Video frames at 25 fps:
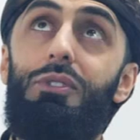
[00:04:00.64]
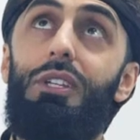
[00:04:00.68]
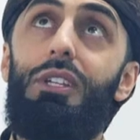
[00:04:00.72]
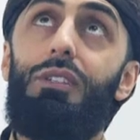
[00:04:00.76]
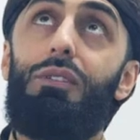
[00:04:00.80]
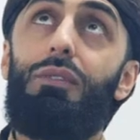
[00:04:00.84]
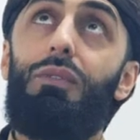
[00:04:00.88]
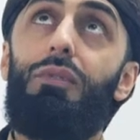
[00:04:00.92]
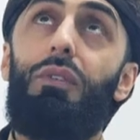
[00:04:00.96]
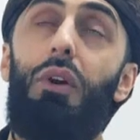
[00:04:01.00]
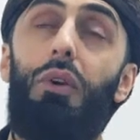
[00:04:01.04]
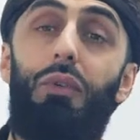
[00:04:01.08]

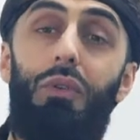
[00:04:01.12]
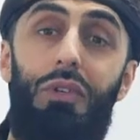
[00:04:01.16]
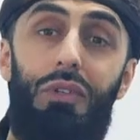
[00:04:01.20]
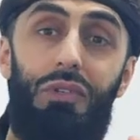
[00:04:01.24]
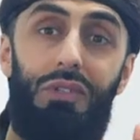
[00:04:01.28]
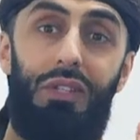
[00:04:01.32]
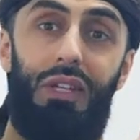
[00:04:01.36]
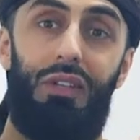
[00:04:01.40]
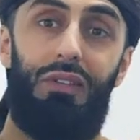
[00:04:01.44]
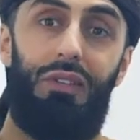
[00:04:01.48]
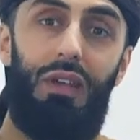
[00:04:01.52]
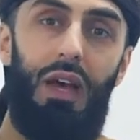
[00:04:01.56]
is
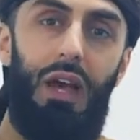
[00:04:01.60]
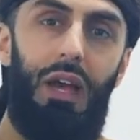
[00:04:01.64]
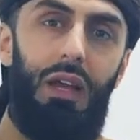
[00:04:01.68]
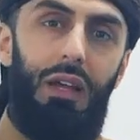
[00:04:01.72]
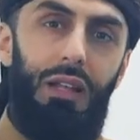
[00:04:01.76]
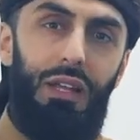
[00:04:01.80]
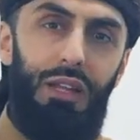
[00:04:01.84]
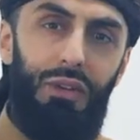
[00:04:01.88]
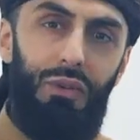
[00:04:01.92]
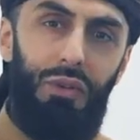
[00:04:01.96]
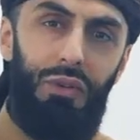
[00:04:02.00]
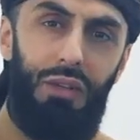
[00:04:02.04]
focused
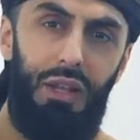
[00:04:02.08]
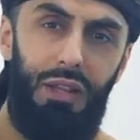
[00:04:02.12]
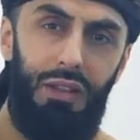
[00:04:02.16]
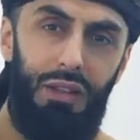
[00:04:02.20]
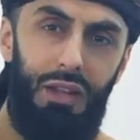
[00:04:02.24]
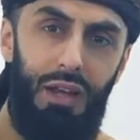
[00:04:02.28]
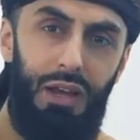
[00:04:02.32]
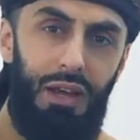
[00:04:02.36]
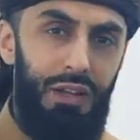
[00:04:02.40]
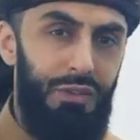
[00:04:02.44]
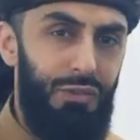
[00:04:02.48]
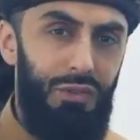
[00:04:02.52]
entirely on
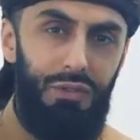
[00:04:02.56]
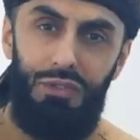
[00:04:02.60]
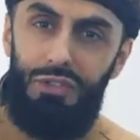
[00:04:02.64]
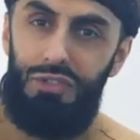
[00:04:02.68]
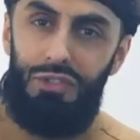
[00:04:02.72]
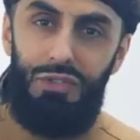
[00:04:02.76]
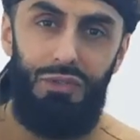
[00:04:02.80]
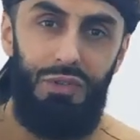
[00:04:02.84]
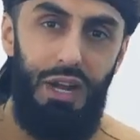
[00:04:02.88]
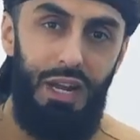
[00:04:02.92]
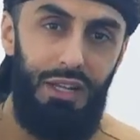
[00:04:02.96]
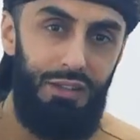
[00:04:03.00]
Allah and not
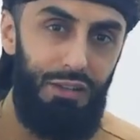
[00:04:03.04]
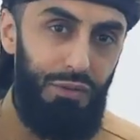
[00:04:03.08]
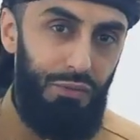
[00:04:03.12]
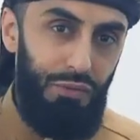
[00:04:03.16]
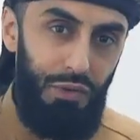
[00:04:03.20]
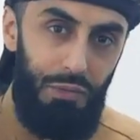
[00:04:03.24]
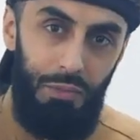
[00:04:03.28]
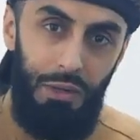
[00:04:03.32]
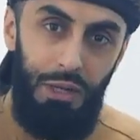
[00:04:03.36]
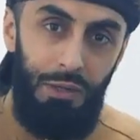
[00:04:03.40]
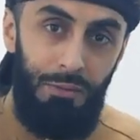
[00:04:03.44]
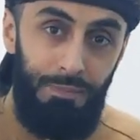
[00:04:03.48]
distracted
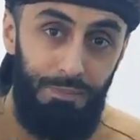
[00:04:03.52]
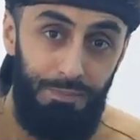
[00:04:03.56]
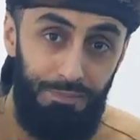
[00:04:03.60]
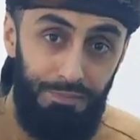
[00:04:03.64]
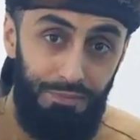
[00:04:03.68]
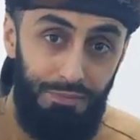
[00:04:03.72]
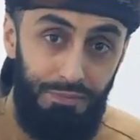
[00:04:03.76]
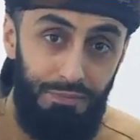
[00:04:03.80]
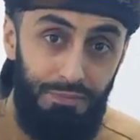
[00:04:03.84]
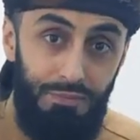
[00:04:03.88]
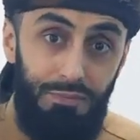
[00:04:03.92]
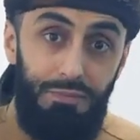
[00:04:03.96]
from Him.
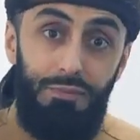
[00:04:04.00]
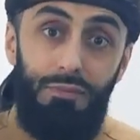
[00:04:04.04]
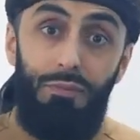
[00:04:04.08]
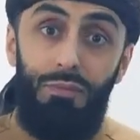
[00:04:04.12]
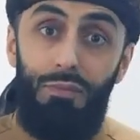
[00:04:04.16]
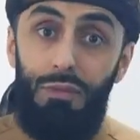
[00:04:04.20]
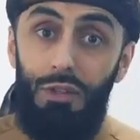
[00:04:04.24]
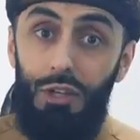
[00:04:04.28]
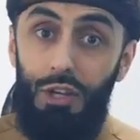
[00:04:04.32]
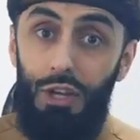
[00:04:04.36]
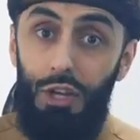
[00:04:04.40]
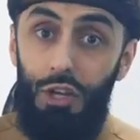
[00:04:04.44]

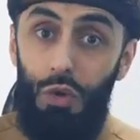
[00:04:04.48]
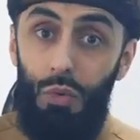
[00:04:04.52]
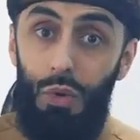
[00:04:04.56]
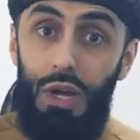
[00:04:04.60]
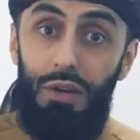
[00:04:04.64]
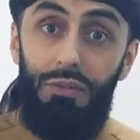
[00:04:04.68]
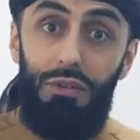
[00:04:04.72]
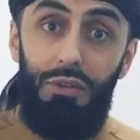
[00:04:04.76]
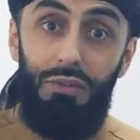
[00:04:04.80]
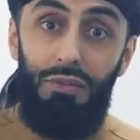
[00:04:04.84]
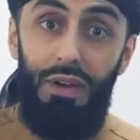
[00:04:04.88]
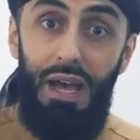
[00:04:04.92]
And
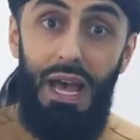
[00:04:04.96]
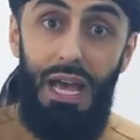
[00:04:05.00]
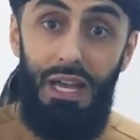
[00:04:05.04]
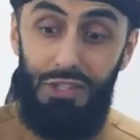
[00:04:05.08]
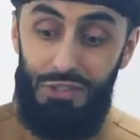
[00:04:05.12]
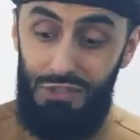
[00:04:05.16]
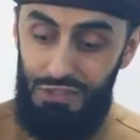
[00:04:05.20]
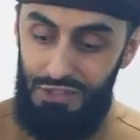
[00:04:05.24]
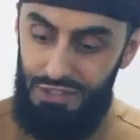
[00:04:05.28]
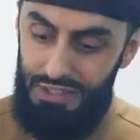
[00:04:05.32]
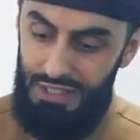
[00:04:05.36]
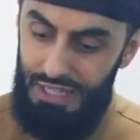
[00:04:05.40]
whoever
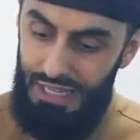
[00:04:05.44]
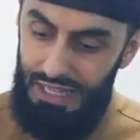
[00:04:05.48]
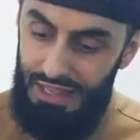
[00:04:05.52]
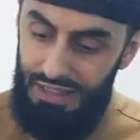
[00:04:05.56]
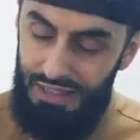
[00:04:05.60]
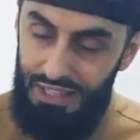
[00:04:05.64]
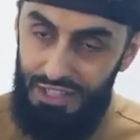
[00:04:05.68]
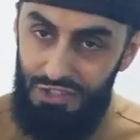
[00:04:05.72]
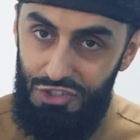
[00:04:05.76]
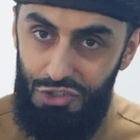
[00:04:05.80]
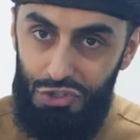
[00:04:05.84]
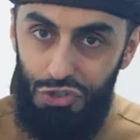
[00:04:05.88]
fasts
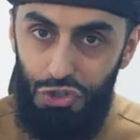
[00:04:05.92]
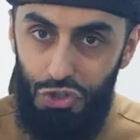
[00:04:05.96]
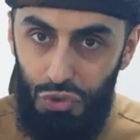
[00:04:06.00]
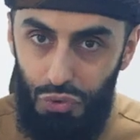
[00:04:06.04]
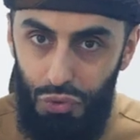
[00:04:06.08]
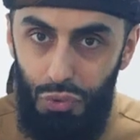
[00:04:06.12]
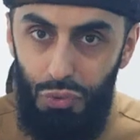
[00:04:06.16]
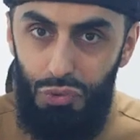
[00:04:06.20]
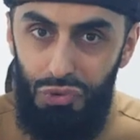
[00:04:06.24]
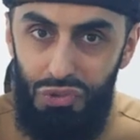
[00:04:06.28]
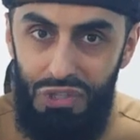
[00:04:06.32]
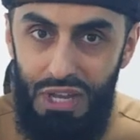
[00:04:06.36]
in this
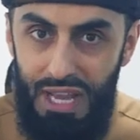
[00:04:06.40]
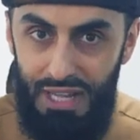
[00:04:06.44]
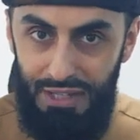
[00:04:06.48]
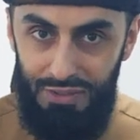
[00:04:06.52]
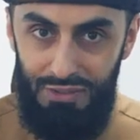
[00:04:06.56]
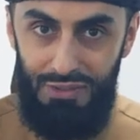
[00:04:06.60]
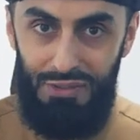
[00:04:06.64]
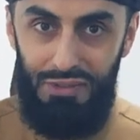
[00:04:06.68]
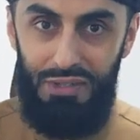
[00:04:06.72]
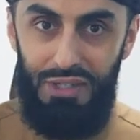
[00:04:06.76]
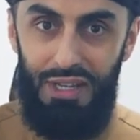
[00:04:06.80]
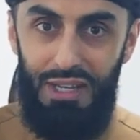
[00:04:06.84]
true
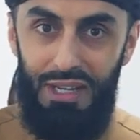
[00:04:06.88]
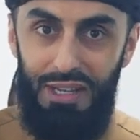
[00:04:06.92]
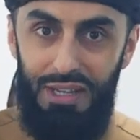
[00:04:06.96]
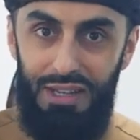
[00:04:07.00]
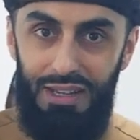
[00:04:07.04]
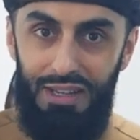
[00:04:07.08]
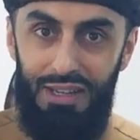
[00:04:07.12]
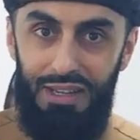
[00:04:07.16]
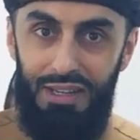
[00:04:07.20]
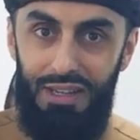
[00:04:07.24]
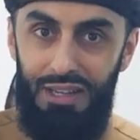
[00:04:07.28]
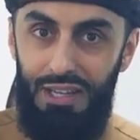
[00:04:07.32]
sense,
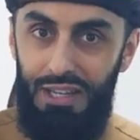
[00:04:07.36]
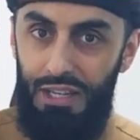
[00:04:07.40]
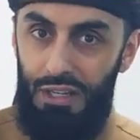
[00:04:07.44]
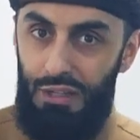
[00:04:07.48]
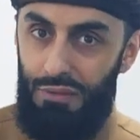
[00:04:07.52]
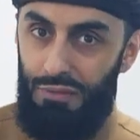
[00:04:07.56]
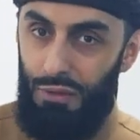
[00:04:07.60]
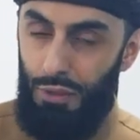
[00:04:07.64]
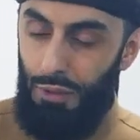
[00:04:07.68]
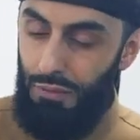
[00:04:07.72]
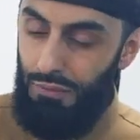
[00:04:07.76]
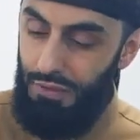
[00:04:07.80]

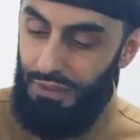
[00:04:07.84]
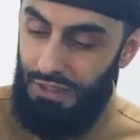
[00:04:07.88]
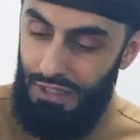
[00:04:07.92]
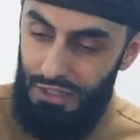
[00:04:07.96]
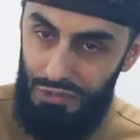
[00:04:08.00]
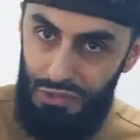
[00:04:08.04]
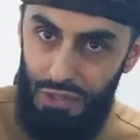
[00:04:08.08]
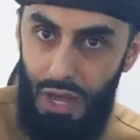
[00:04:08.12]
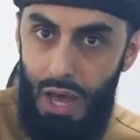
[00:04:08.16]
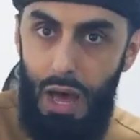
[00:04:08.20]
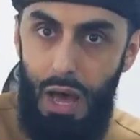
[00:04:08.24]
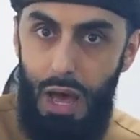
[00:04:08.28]
involving
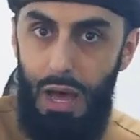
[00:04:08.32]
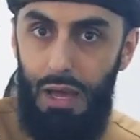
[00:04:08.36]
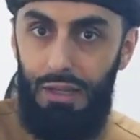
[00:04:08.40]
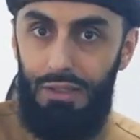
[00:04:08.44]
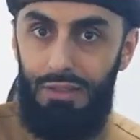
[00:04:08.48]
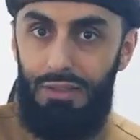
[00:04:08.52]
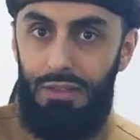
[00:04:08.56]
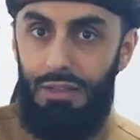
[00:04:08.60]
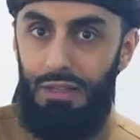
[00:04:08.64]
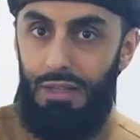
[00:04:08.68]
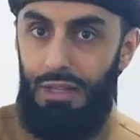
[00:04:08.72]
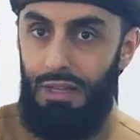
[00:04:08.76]
his heart